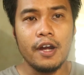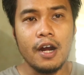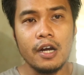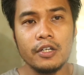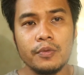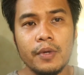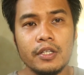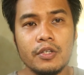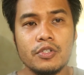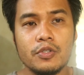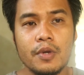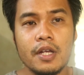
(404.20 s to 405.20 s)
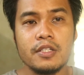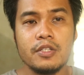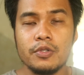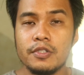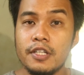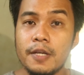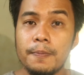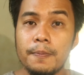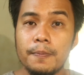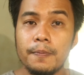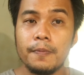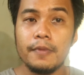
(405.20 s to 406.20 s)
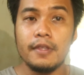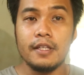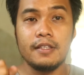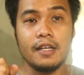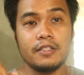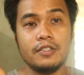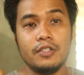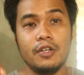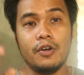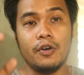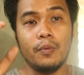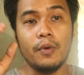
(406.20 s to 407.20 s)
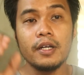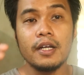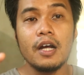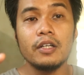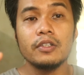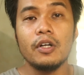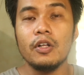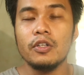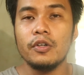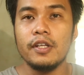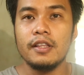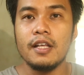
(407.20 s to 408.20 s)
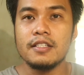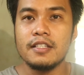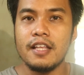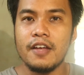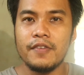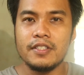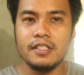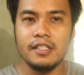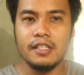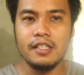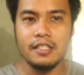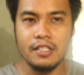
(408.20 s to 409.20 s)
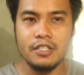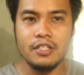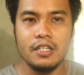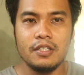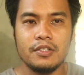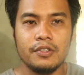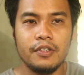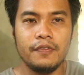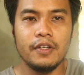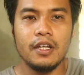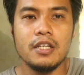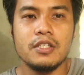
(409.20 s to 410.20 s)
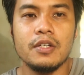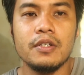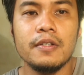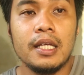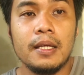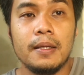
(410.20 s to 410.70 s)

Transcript: heart rate, your stress, your sleep, detects your workout, although it doesn't have a ECG certification,